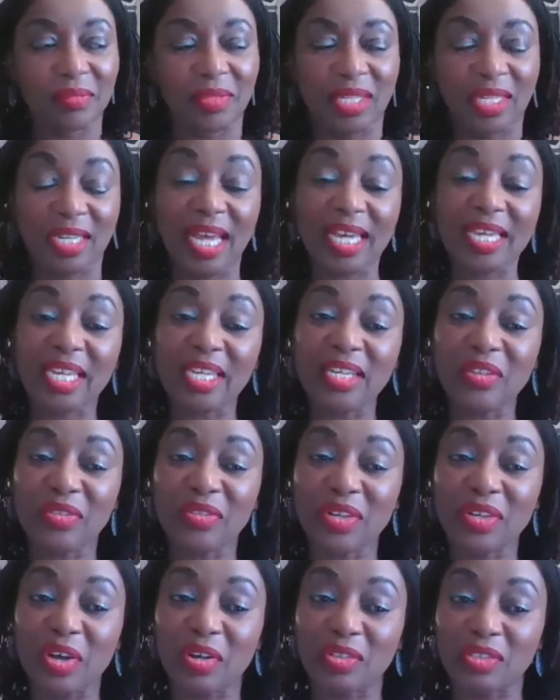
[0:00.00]
like
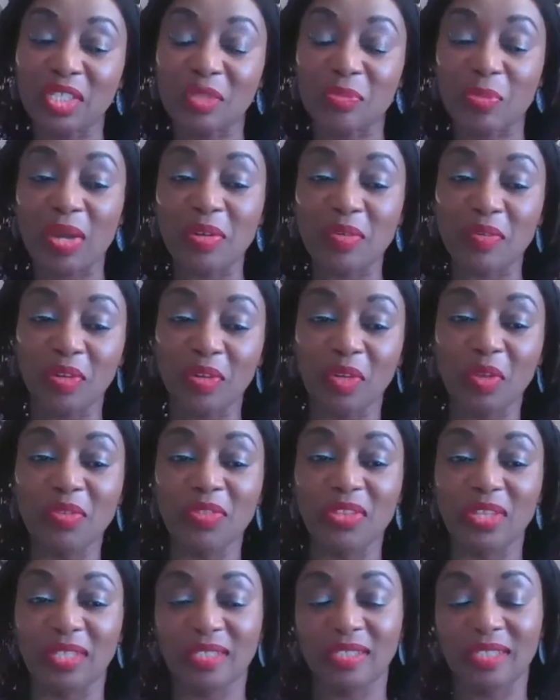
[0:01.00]
anything else, is part of
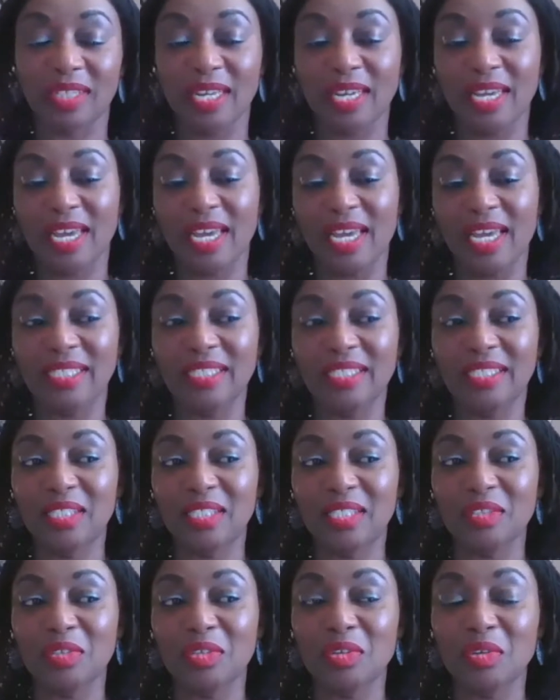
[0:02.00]
clothing. And,
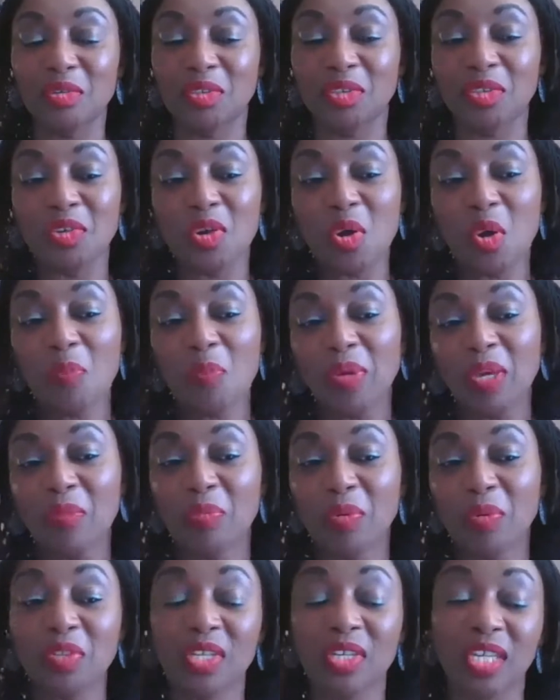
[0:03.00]
to know
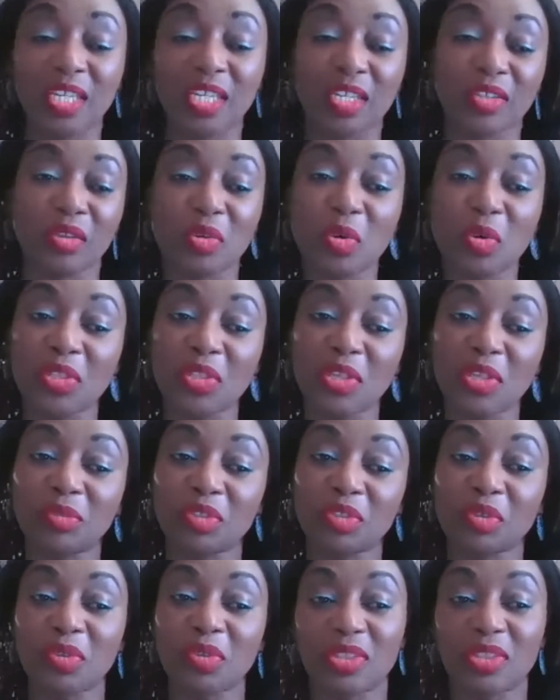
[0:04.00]
people, you can either know them
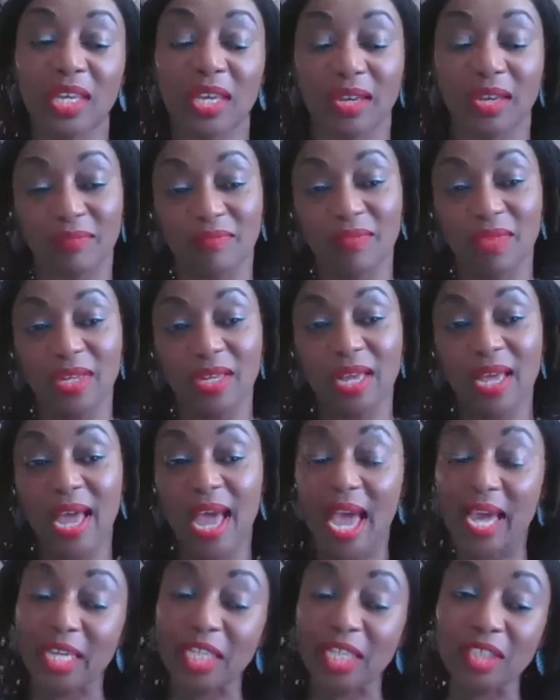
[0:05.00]
to their
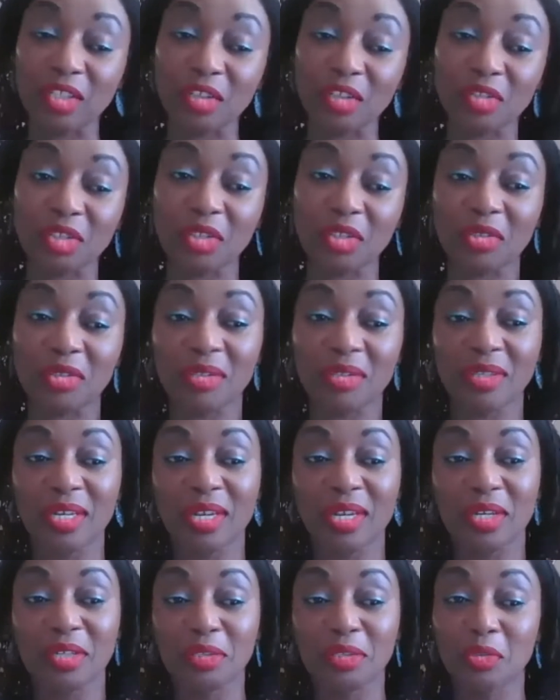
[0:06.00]
architecture,
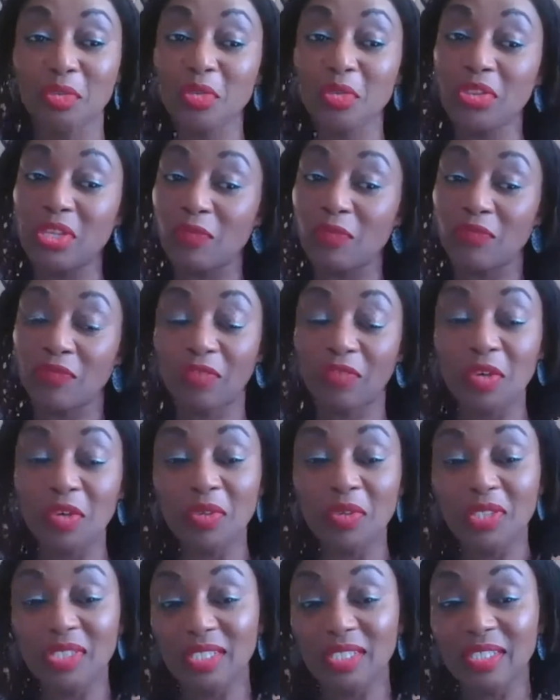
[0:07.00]
to their
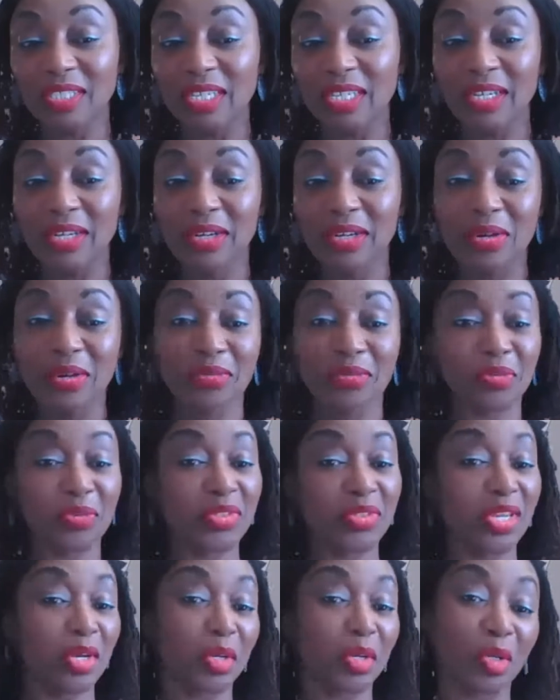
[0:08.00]
food, through
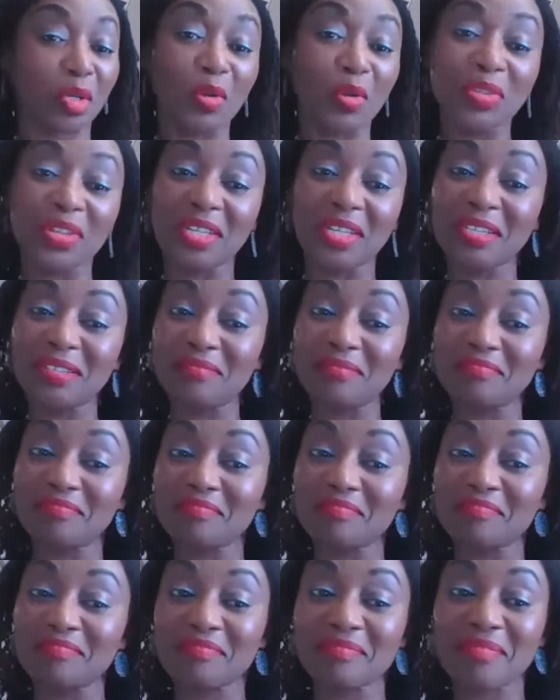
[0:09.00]
their clothing.
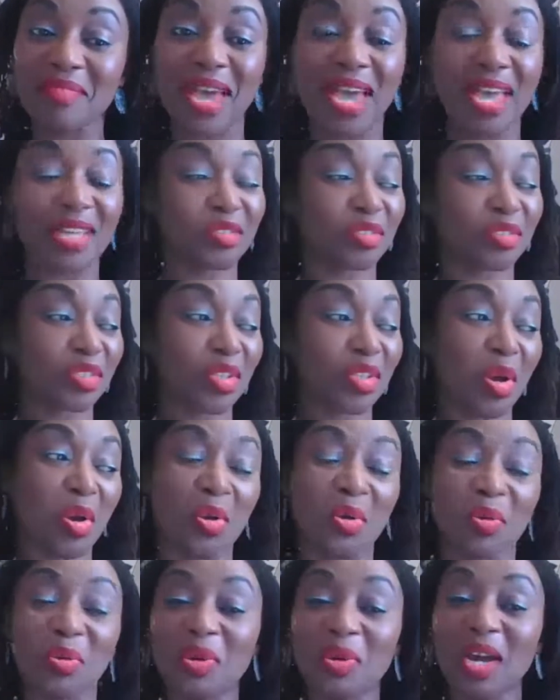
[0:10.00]
And
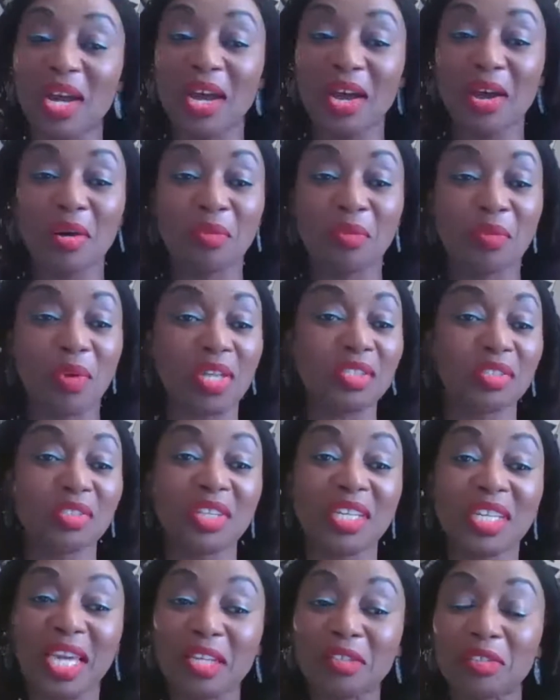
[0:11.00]
so once
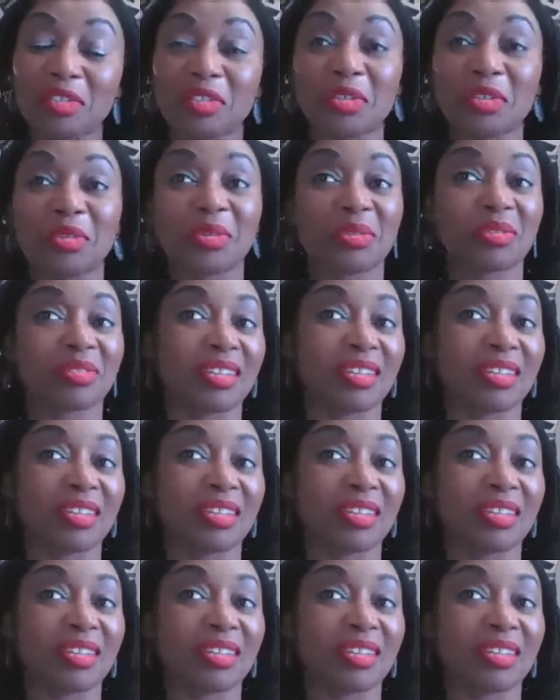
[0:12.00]
you get to